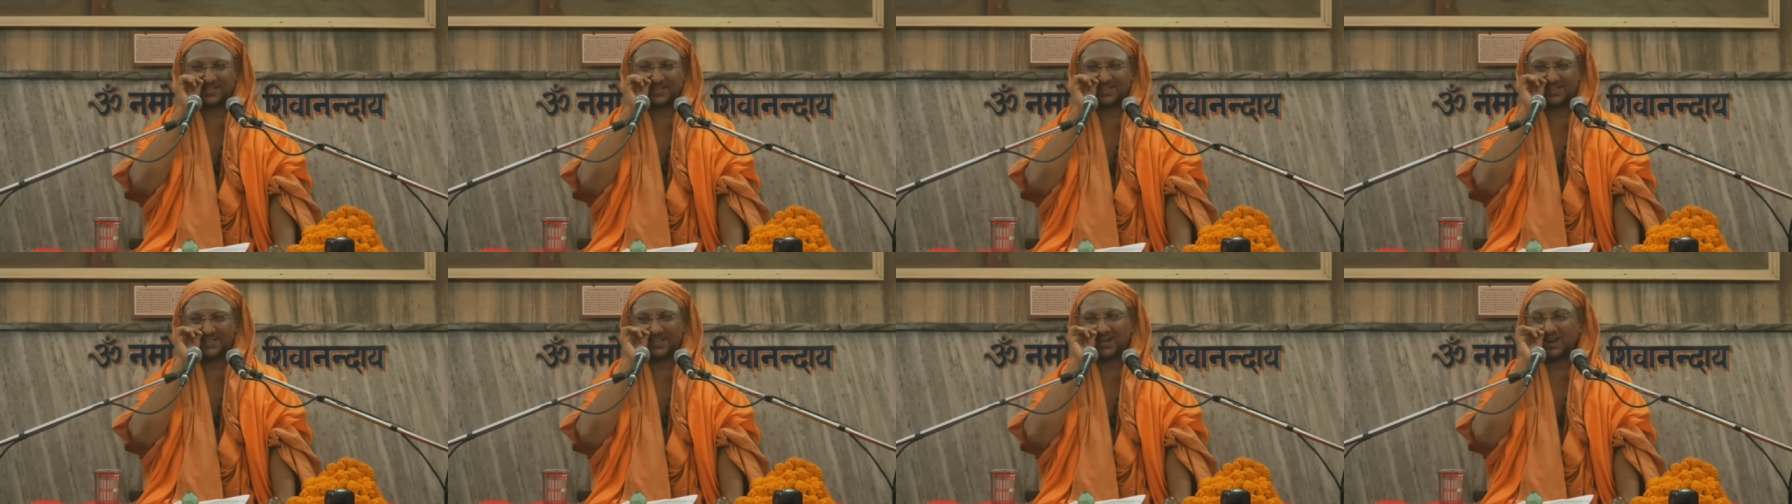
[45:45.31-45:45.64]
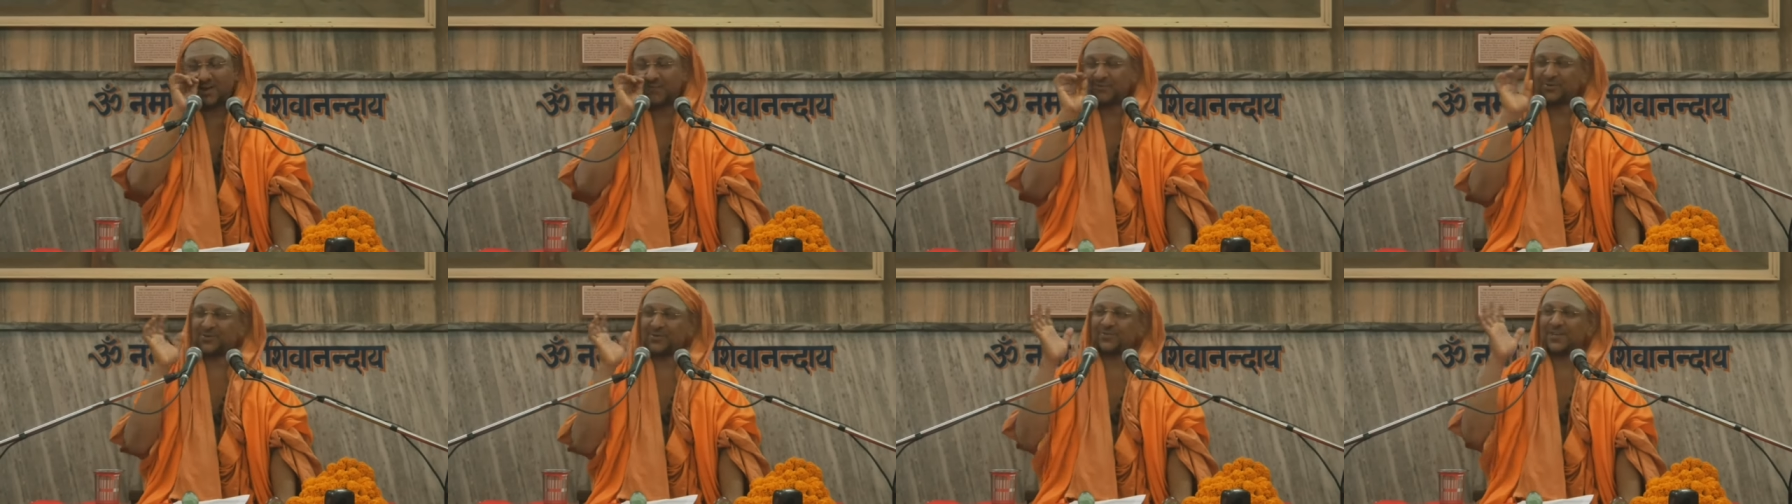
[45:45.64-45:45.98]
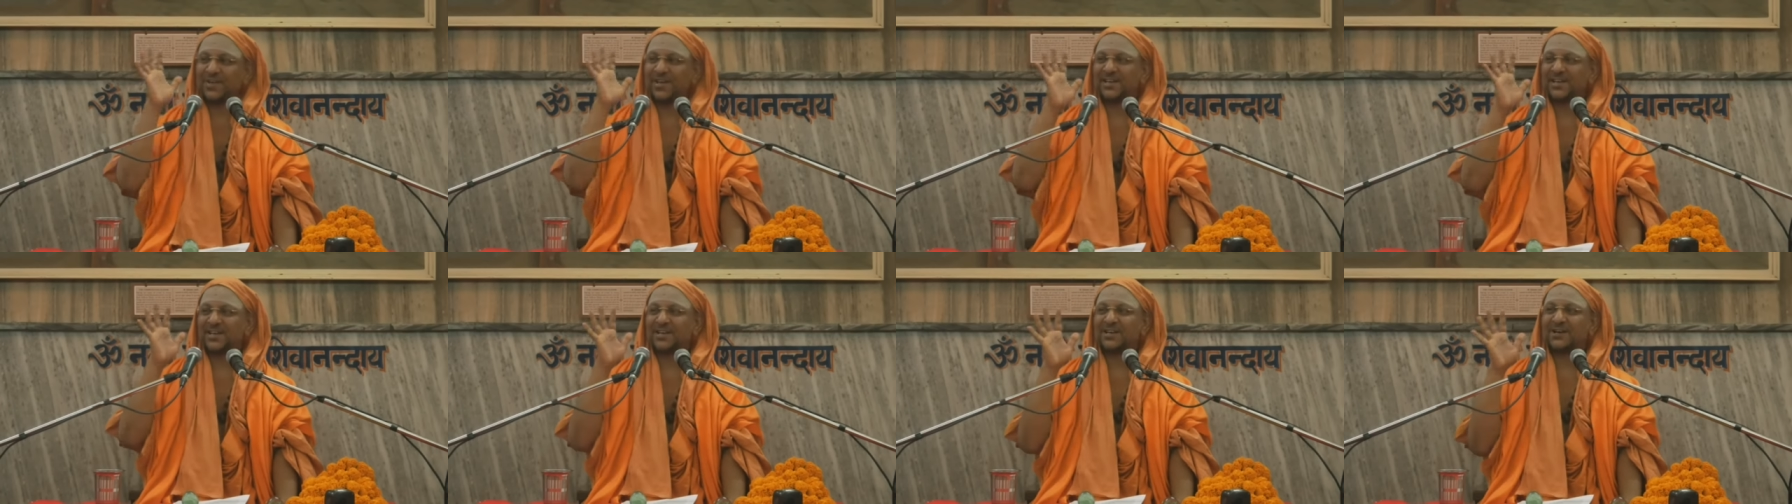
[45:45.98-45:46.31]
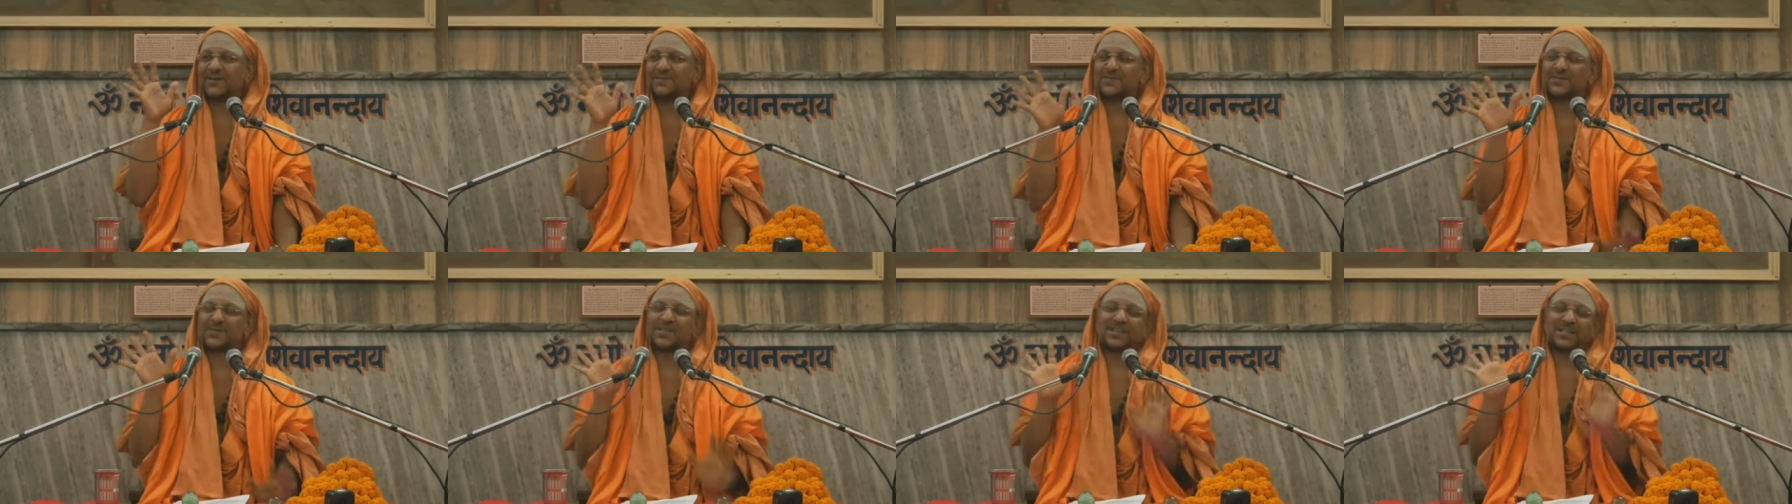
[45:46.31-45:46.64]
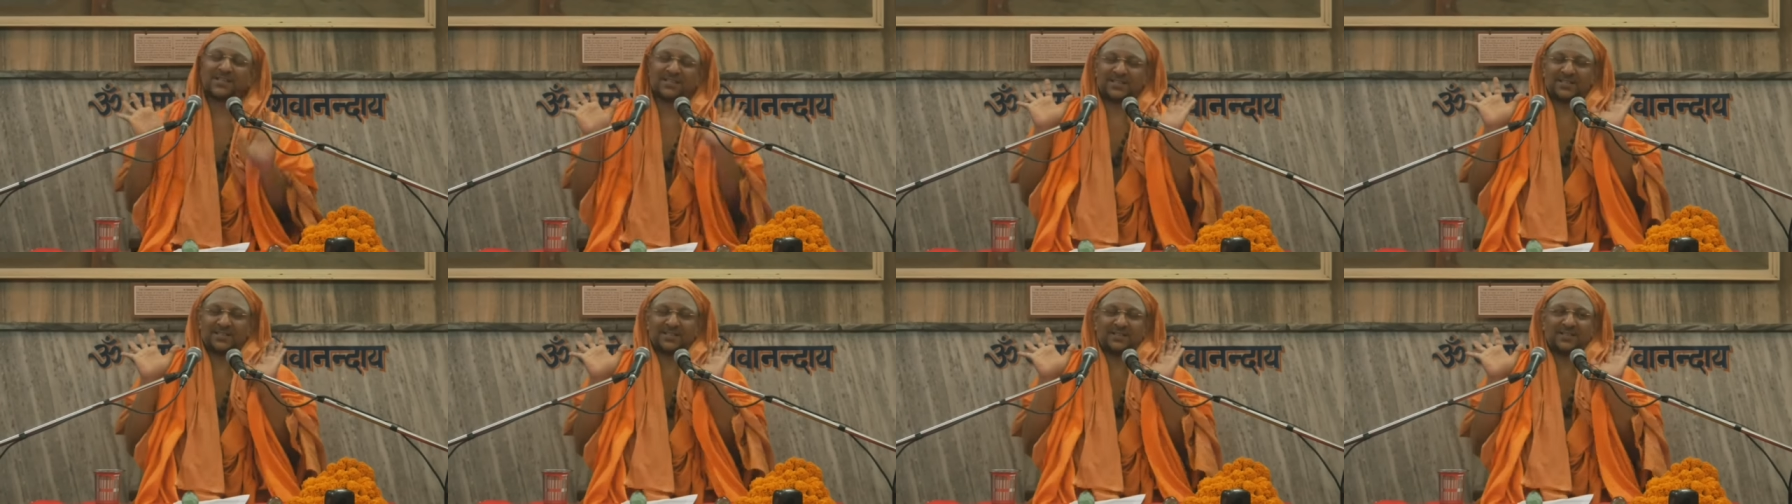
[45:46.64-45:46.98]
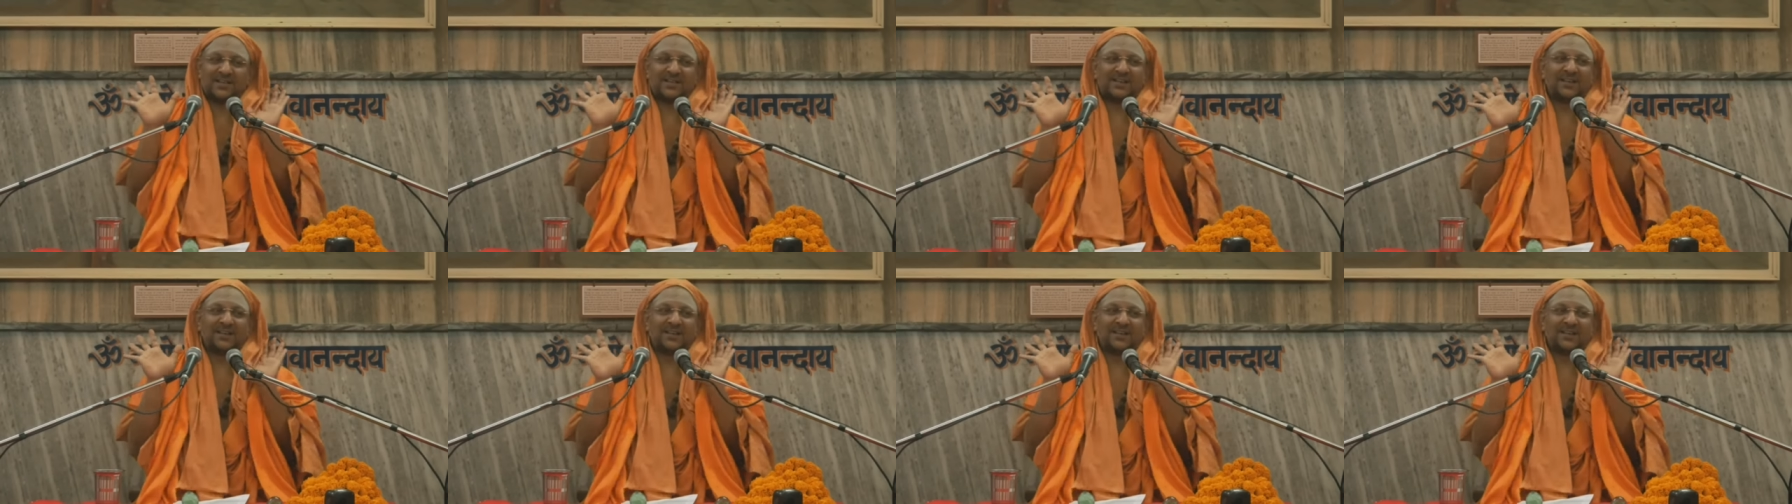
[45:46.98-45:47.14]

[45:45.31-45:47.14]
Then after waking up says,